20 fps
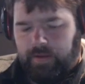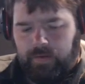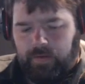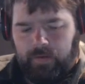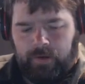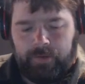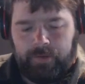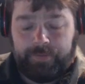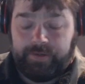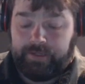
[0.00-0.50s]

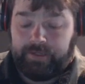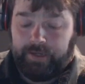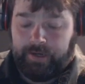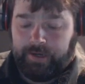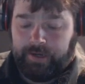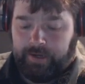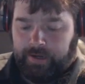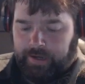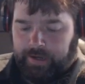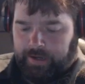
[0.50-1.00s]
or,
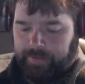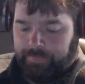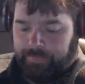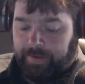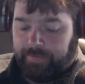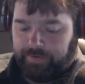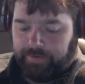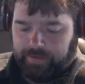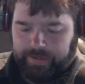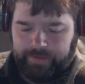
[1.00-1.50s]
or uh,
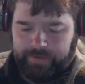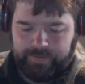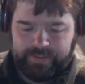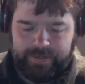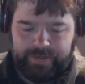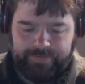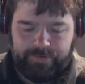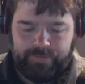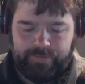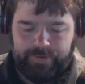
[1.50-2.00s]
Beverly was
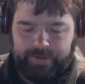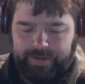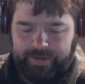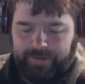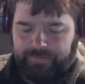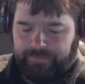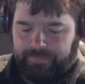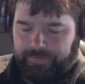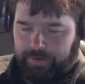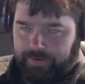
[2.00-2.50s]
ever really
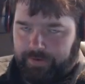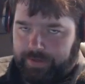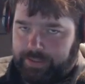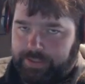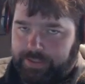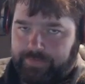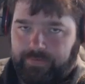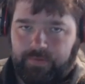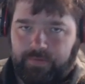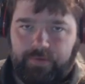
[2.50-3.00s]
a
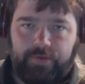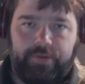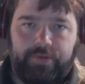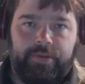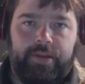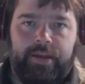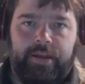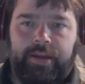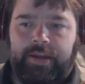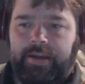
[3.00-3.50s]
focus for
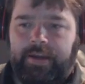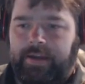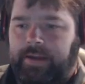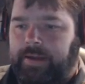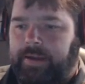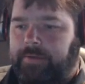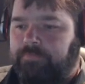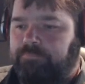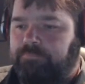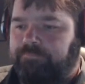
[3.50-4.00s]

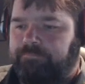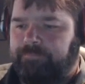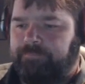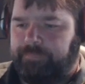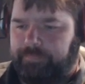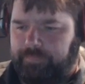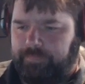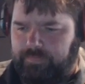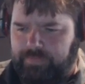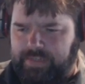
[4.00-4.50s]
the
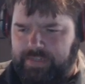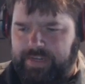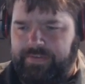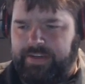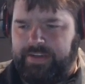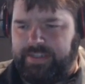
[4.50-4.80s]
TV